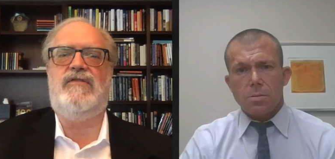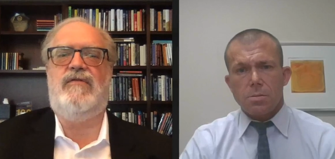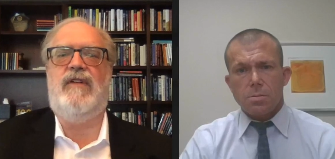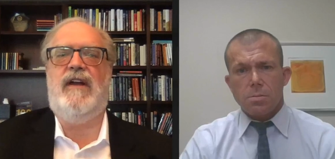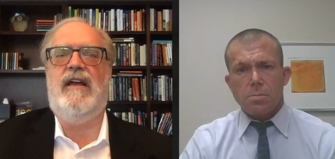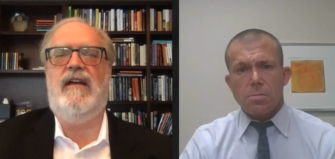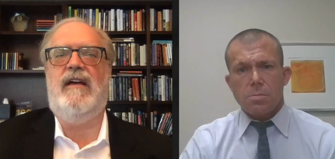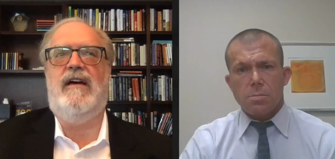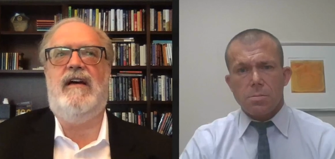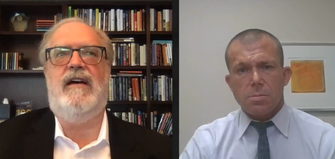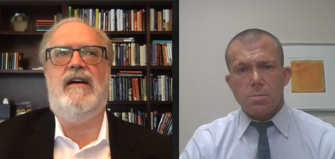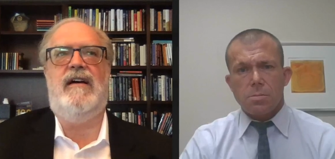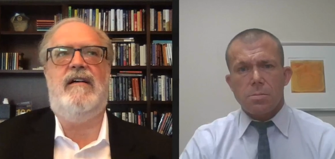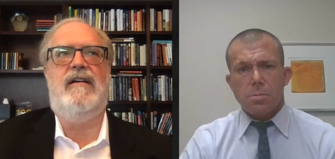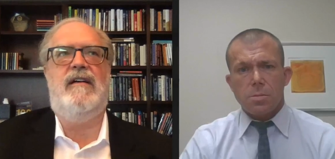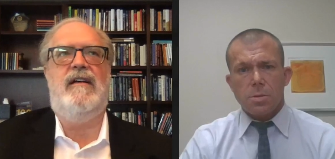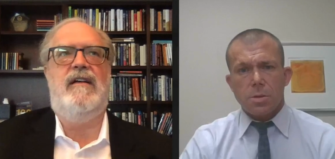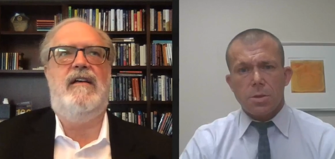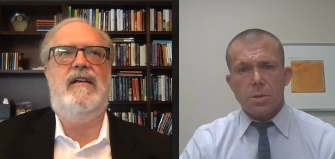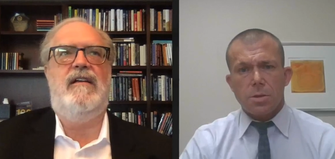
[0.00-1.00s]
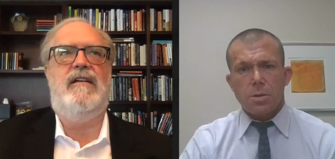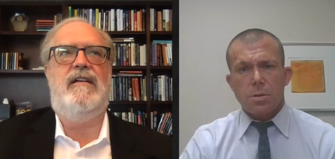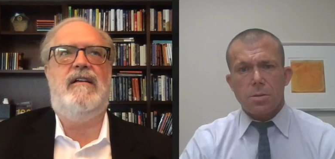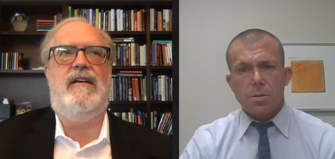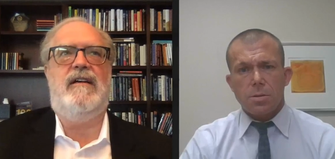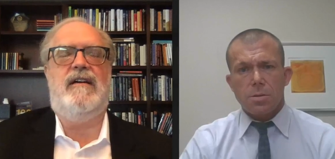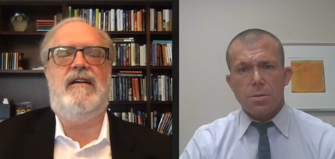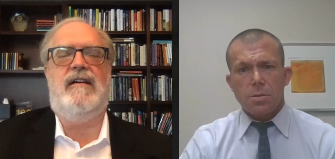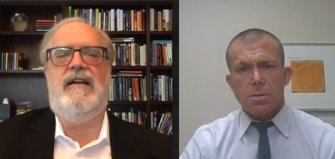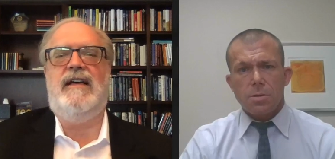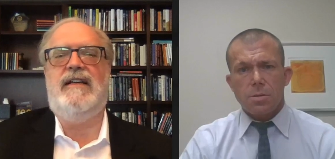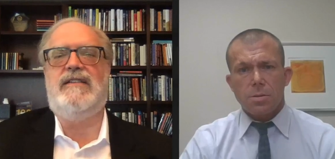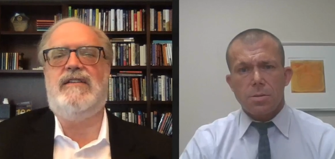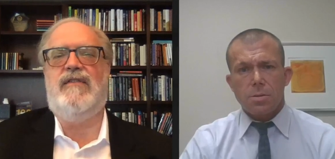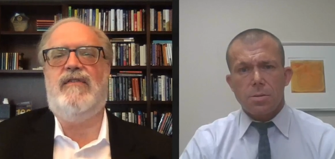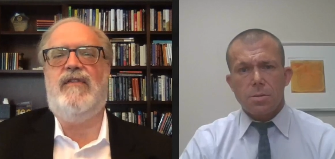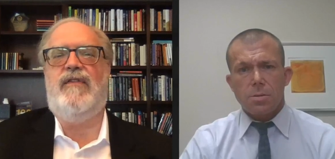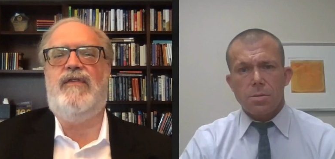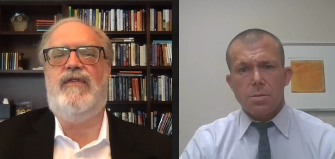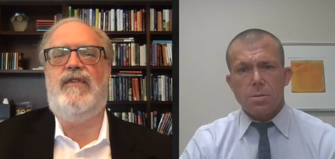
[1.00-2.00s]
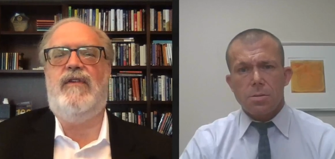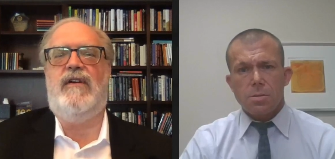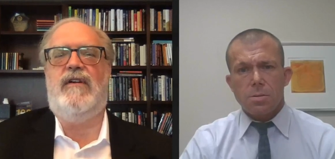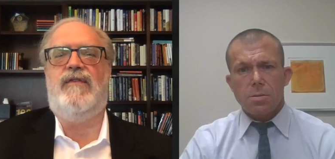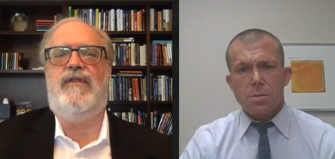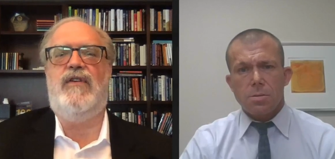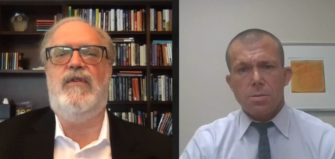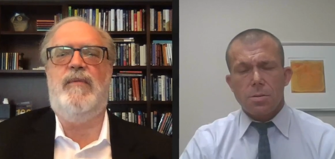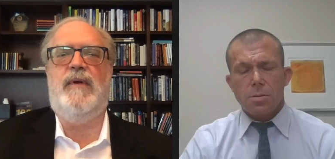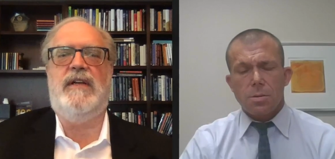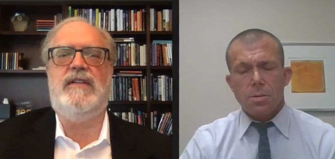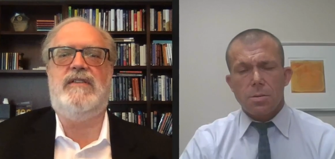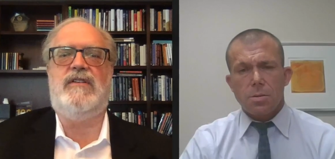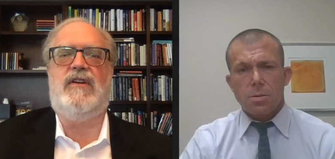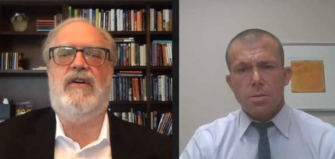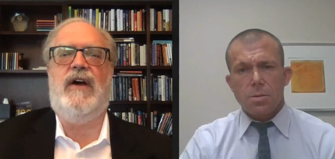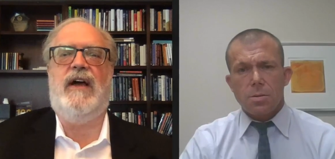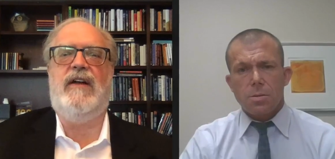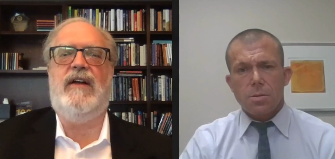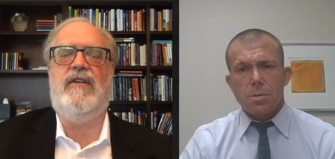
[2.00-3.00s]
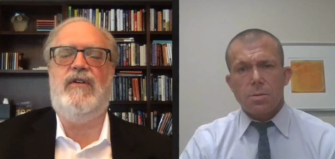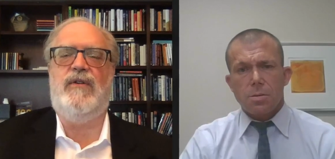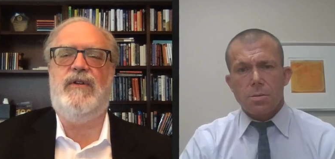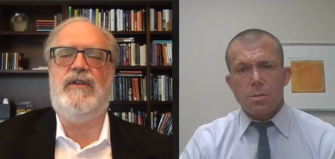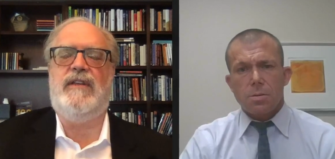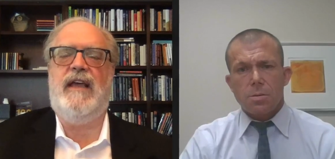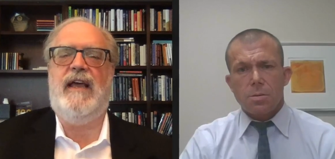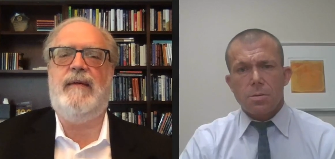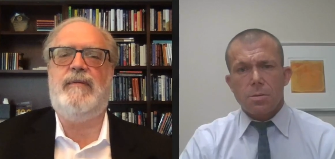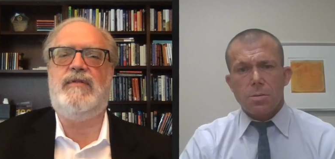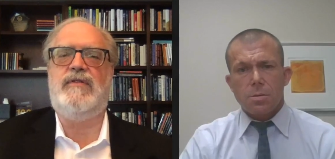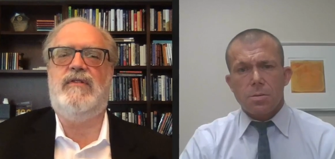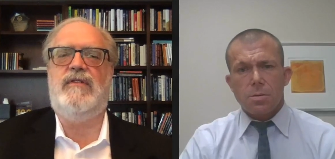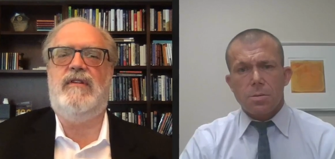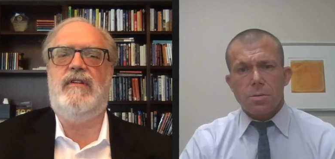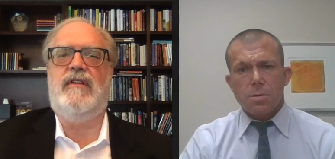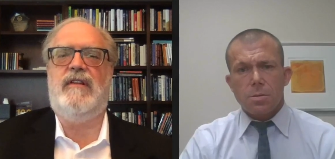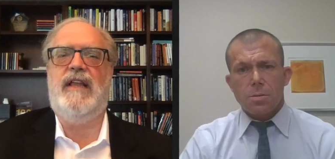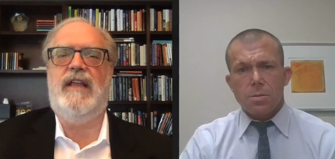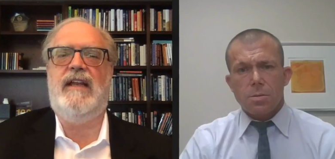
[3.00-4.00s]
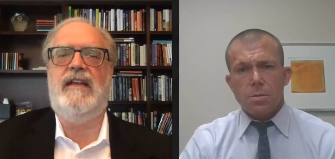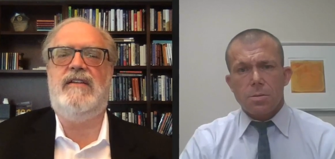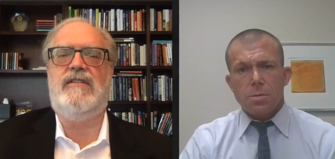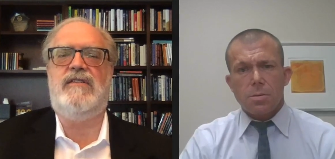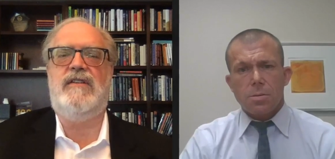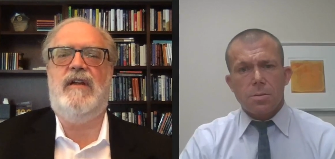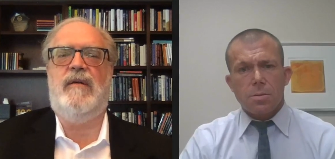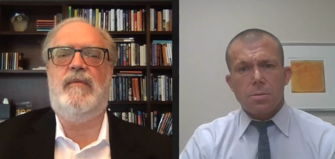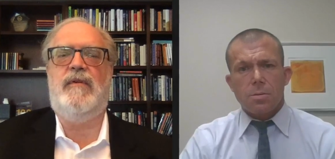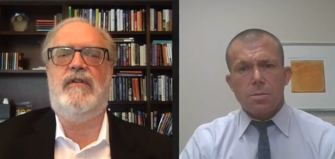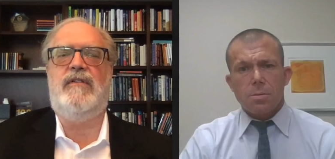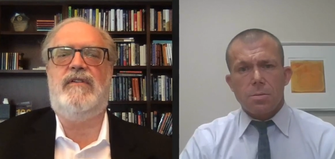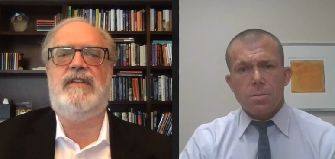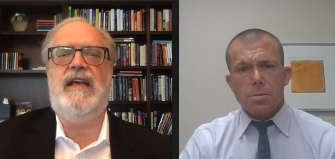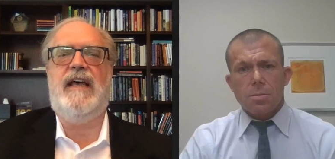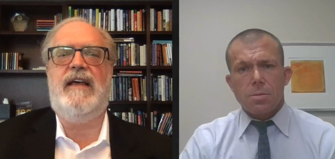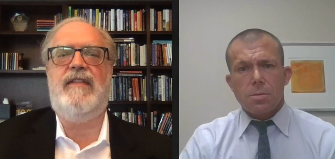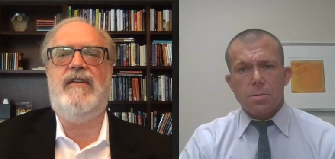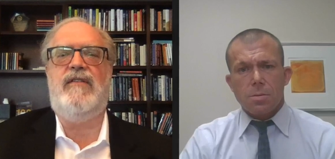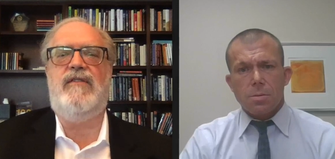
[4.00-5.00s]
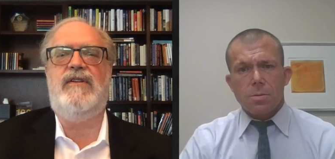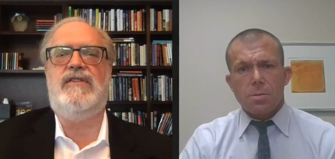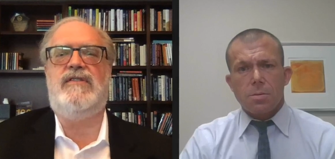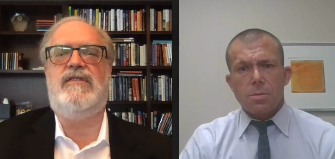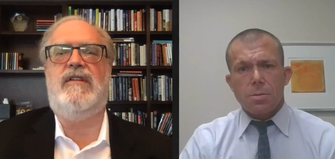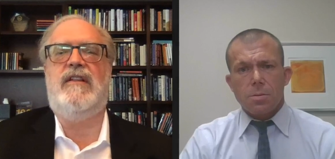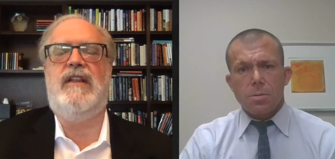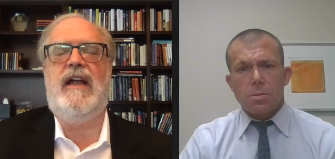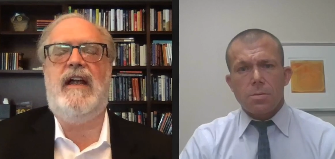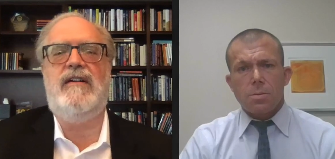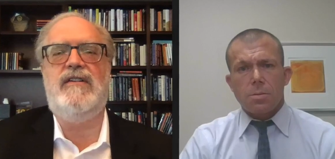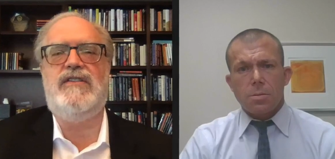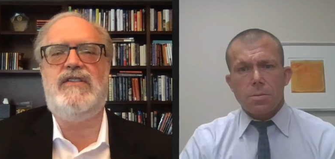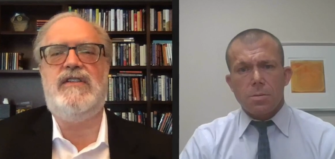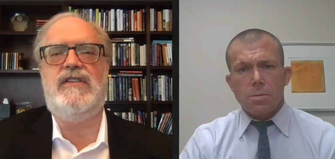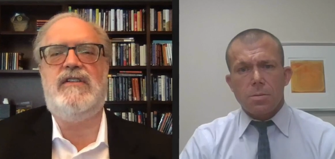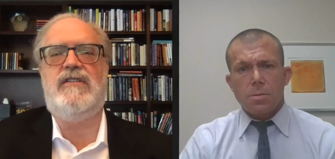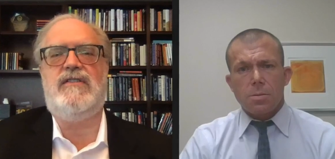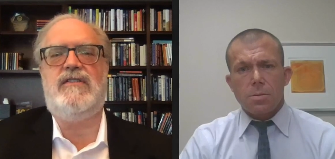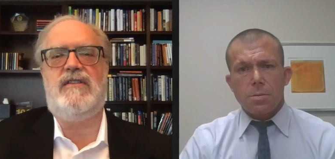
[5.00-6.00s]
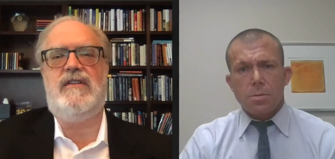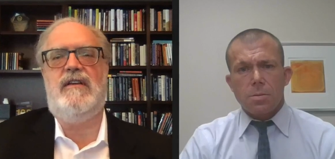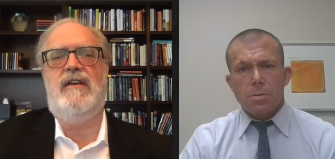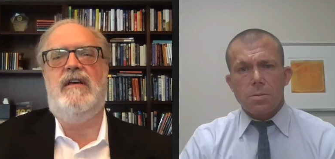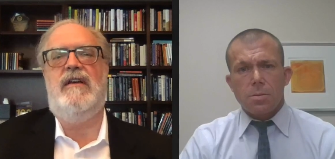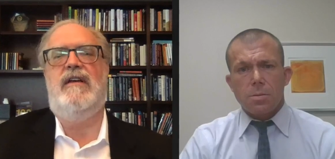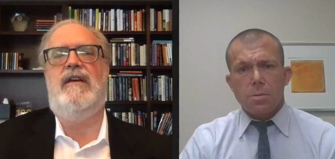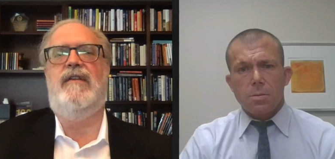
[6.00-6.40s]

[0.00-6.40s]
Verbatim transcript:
Speaker 1: Uh, uh, hmm. as of a, f- a few months ago. I don't know what the absolute the latest number. Tether is the largest.